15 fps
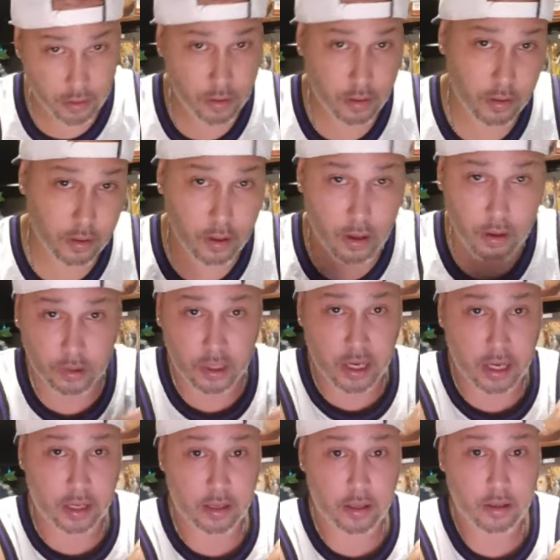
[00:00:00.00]
You know what I'm
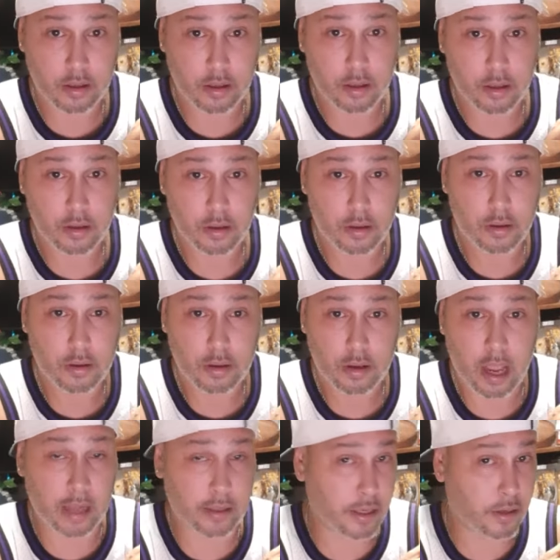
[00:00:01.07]
saying?
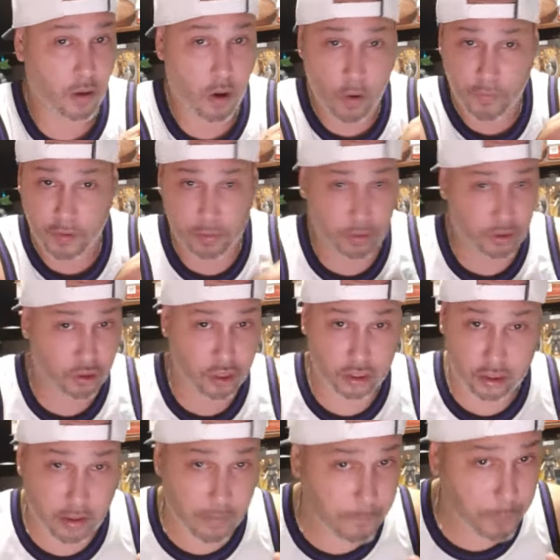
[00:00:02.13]
I think COVID was
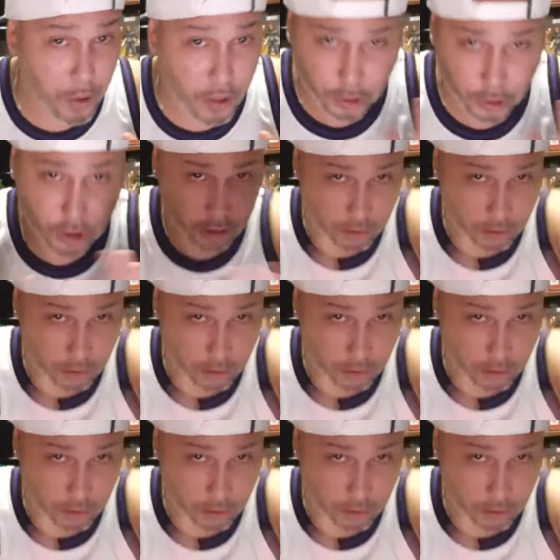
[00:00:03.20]
just the push